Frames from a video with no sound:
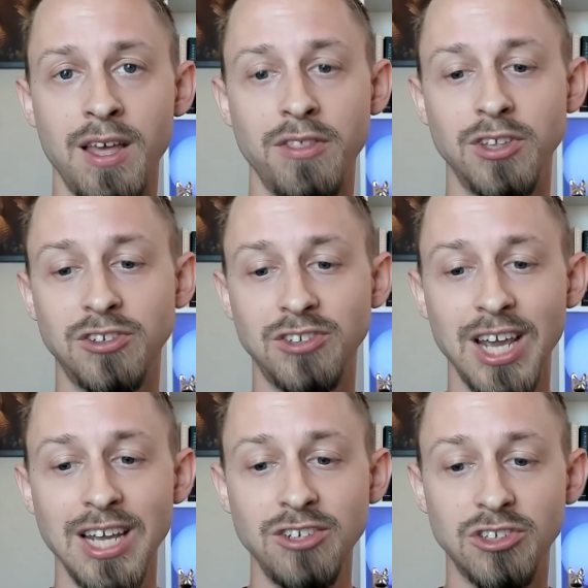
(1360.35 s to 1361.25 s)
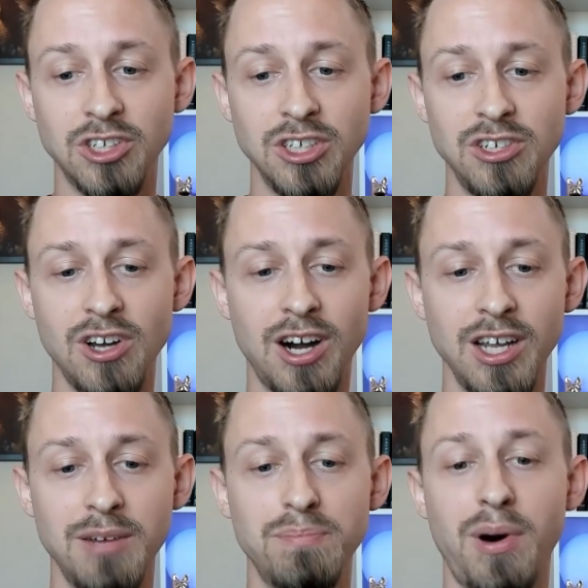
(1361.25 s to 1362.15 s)
The sage could
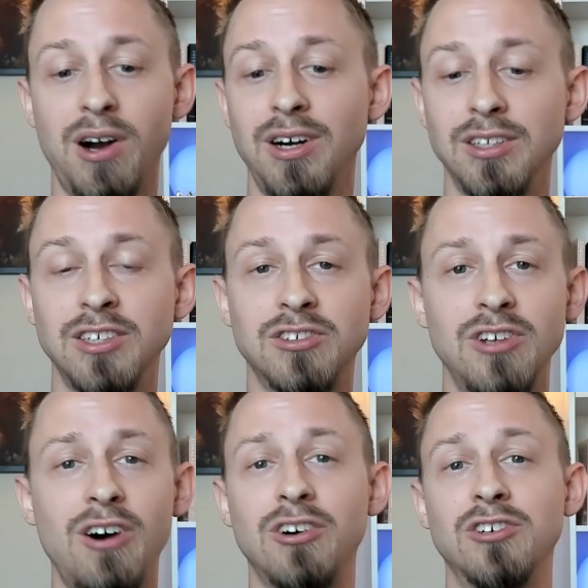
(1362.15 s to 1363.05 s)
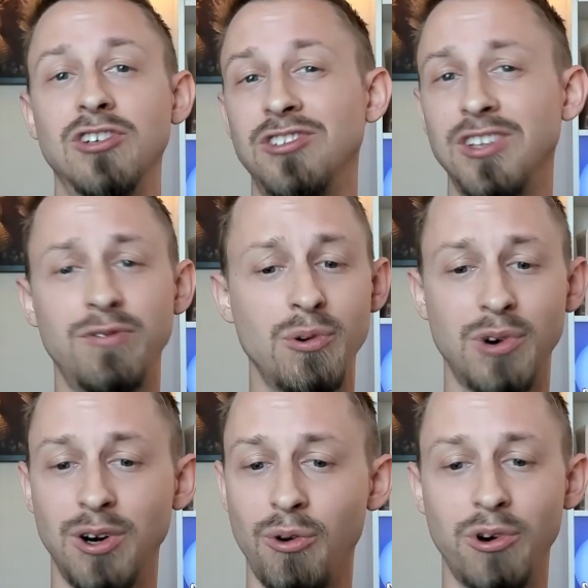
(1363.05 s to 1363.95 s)
not impart this knowledge as if it
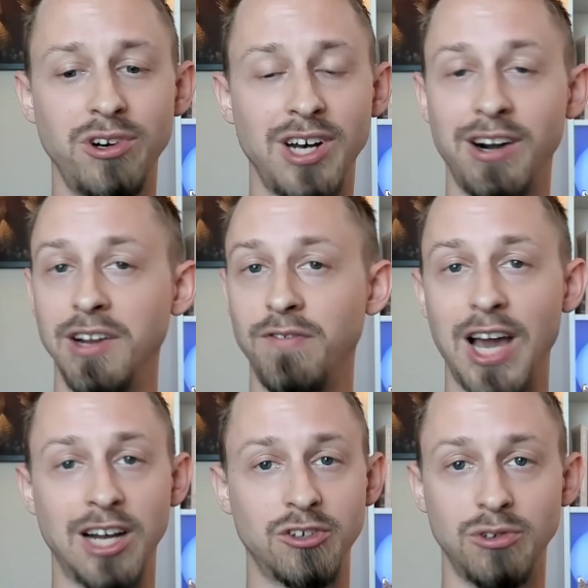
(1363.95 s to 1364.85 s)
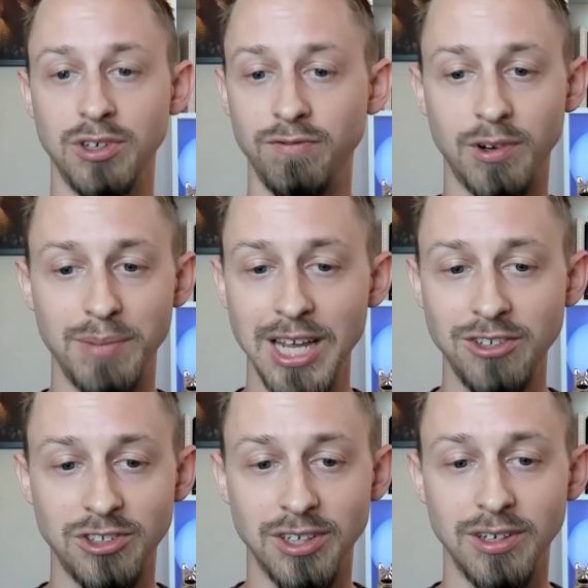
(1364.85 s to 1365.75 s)
were ordinary factual information.